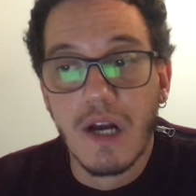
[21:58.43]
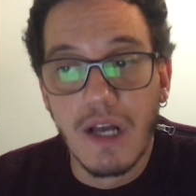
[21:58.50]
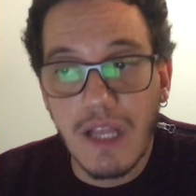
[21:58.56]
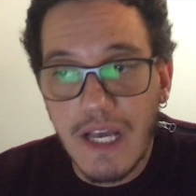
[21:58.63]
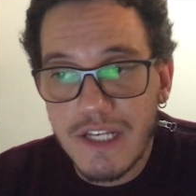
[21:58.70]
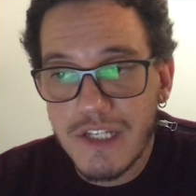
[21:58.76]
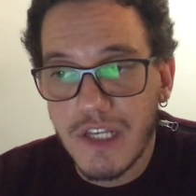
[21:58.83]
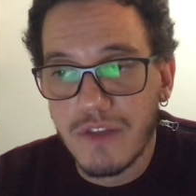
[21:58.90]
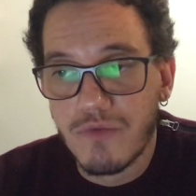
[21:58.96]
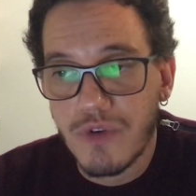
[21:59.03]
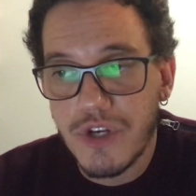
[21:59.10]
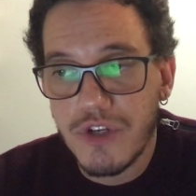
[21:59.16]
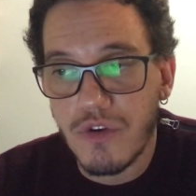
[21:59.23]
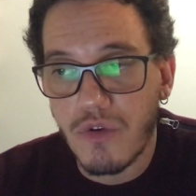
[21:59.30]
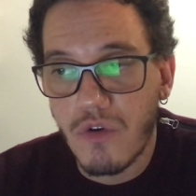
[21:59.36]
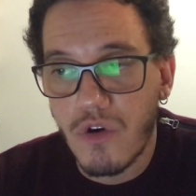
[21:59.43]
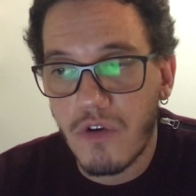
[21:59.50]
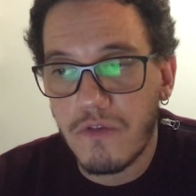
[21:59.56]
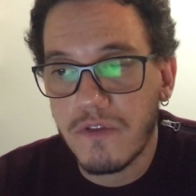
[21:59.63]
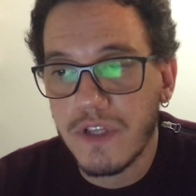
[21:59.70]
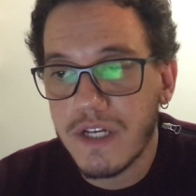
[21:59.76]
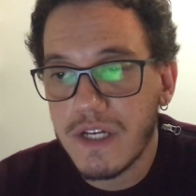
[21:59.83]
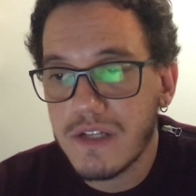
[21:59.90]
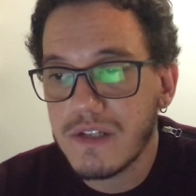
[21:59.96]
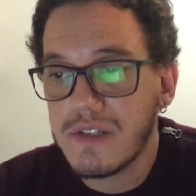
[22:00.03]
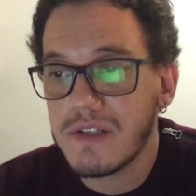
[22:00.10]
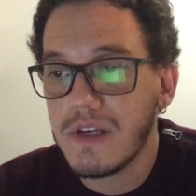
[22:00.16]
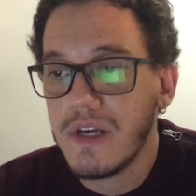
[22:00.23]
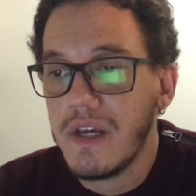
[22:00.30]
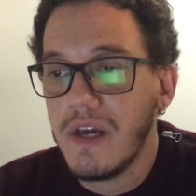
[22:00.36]
class and racial
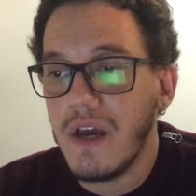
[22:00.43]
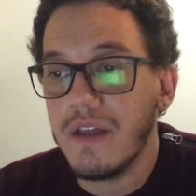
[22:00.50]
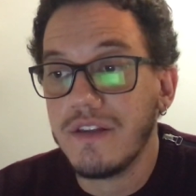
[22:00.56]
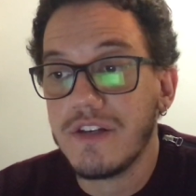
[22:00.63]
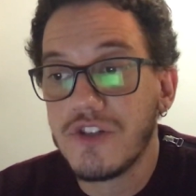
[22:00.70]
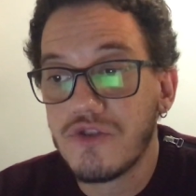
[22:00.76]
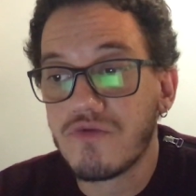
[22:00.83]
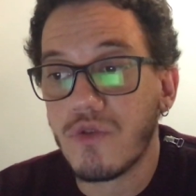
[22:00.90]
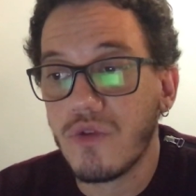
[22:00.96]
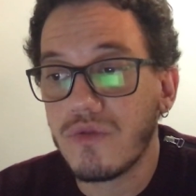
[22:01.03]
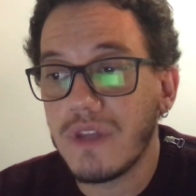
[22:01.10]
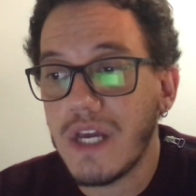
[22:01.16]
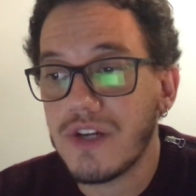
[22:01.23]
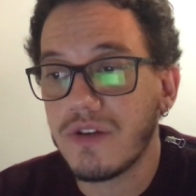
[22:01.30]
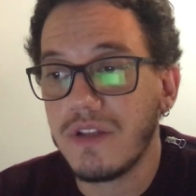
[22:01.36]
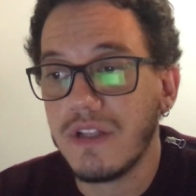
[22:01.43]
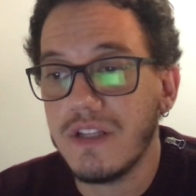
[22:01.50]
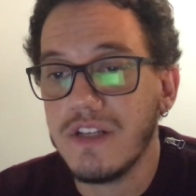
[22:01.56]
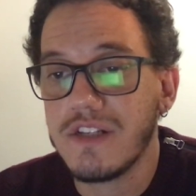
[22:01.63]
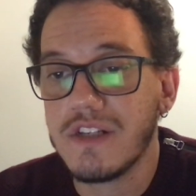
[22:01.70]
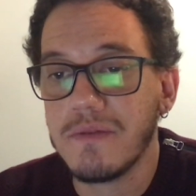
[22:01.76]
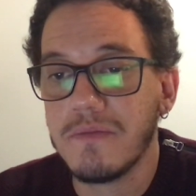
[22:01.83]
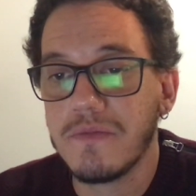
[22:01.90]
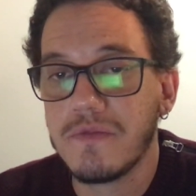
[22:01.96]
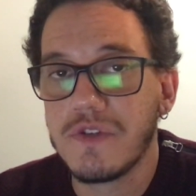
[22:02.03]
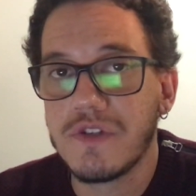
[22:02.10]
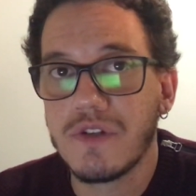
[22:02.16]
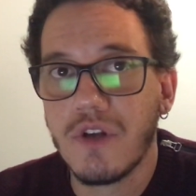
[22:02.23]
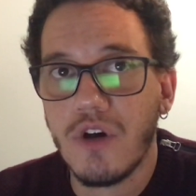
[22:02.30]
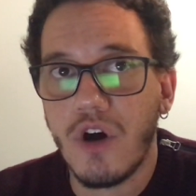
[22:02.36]
conflicts, and the strong
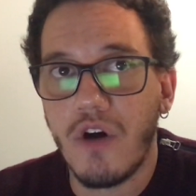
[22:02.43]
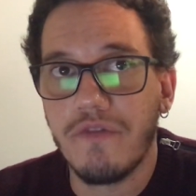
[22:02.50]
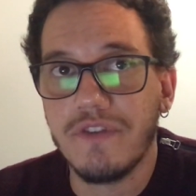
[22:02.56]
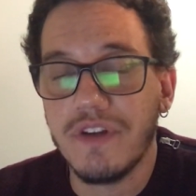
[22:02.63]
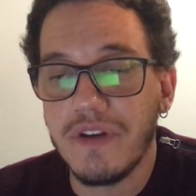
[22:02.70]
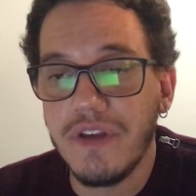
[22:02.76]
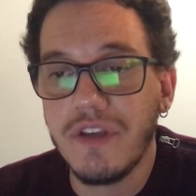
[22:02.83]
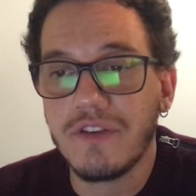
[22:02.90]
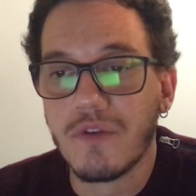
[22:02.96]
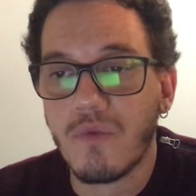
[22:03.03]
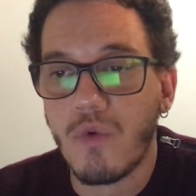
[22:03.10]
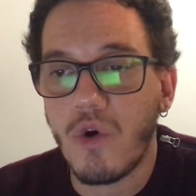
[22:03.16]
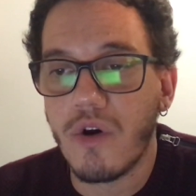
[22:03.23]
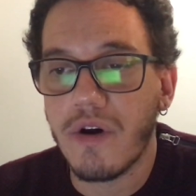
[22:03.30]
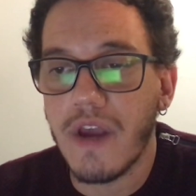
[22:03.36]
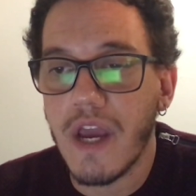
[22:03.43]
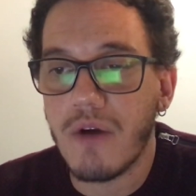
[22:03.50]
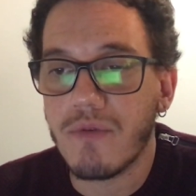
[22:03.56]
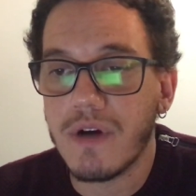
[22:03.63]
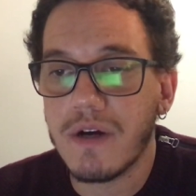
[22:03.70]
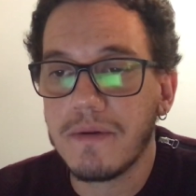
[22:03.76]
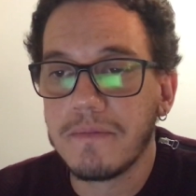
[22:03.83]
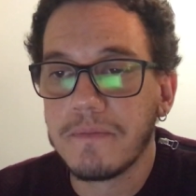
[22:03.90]
nationalisms of the interwar era.